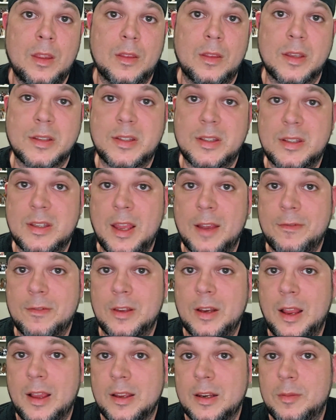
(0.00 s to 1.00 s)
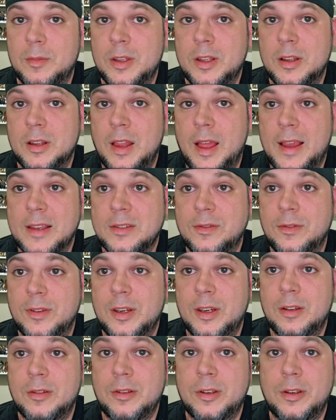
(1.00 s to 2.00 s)
this is definitely not going to be the last
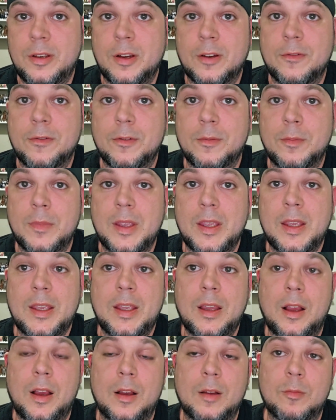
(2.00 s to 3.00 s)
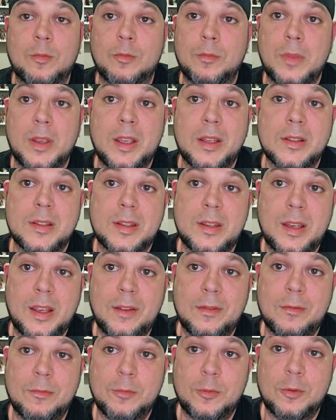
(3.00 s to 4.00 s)
video you hear from me. Me and
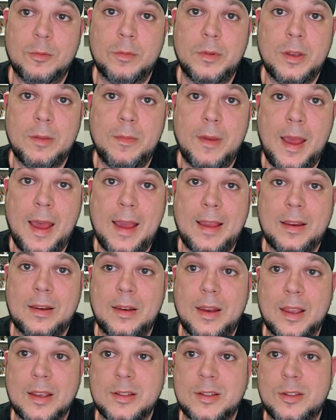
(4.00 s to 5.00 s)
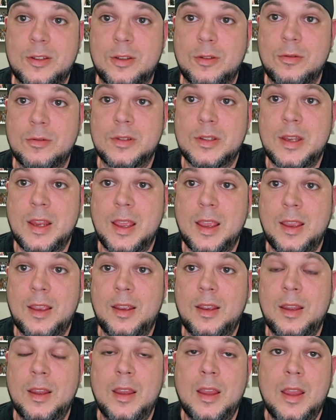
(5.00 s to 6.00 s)
Steven will be back next
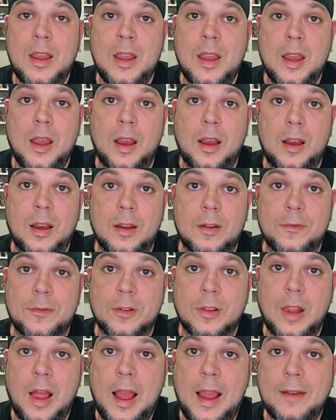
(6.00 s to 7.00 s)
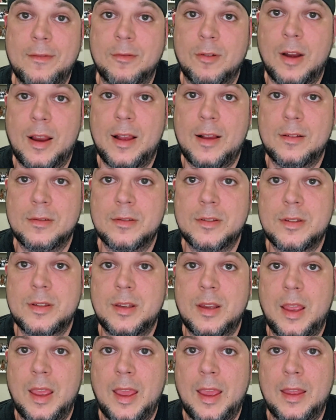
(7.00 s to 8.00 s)
Tuesday for live
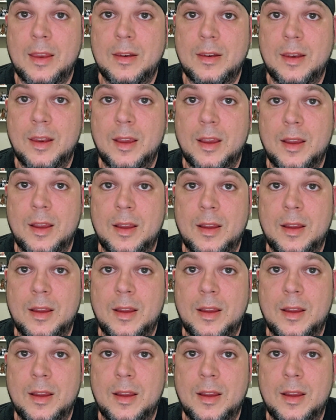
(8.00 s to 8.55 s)
rounds, and